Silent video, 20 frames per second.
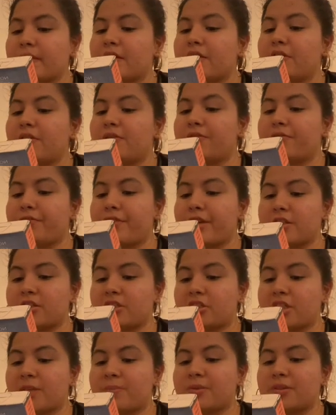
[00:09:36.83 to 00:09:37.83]

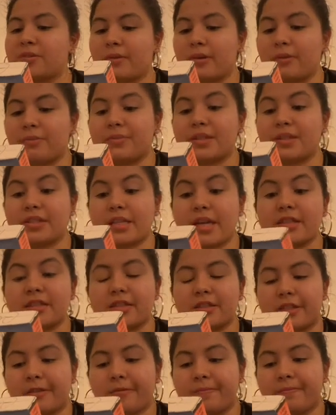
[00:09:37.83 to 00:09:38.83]
Friendships will be
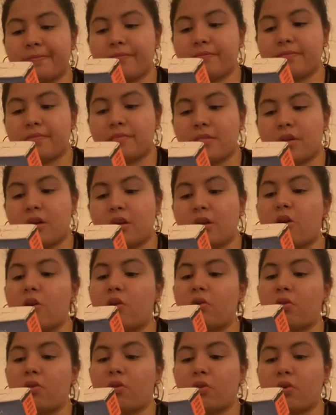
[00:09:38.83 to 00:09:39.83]
tested.
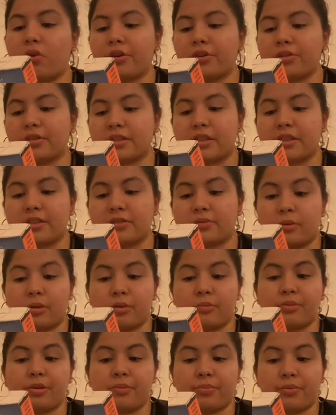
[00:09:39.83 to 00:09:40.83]
Loyalties will
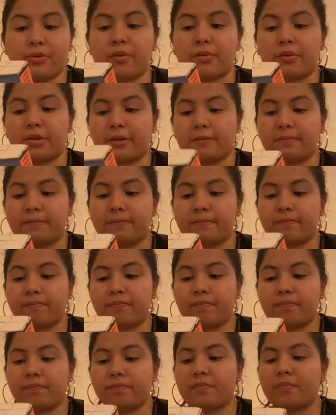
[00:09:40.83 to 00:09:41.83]
be broken.
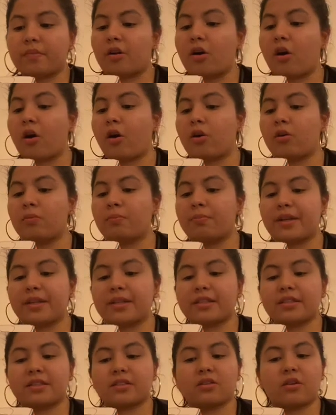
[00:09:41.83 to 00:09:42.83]
All
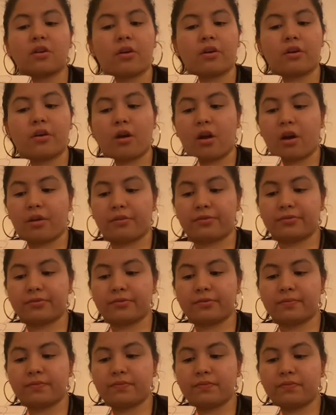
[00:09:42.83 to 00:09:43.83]
bets are off.
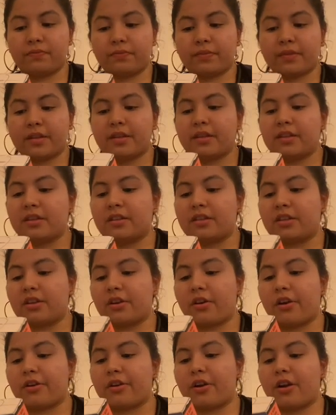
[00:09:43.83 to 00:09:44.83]
There
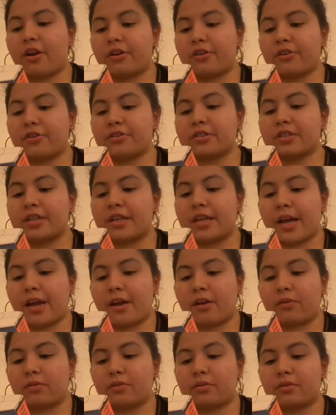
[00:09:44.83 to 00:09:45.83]
are others
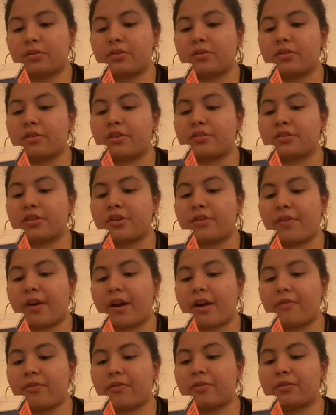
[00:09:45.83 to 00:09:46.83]
now. Their
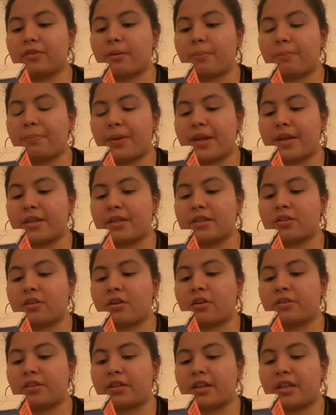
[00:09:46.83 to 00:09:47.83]
survival depends
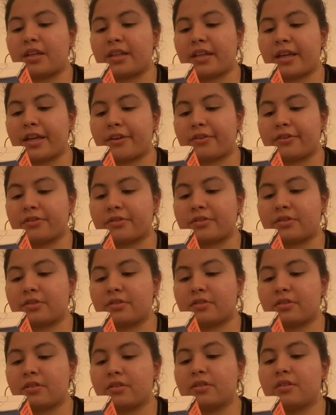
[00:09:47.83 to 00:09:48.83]
on the Glazers'
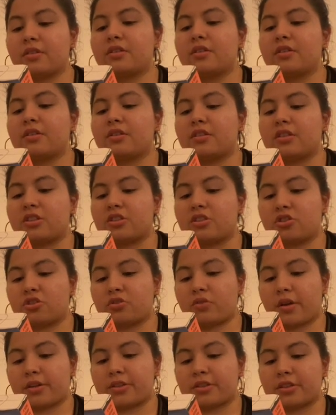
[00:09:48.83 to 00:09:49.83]

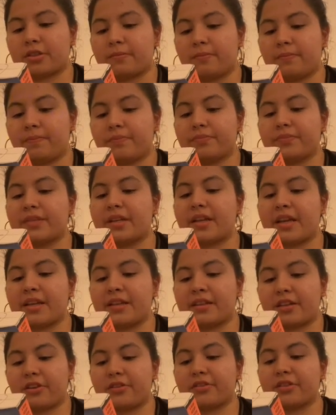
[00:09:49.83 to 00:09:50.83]
destruction, and
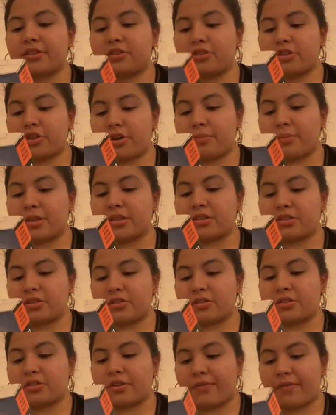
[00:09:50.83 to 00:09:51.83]
they're determined to
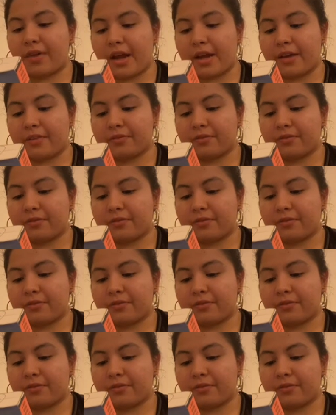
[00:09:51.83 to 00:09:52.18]
survive.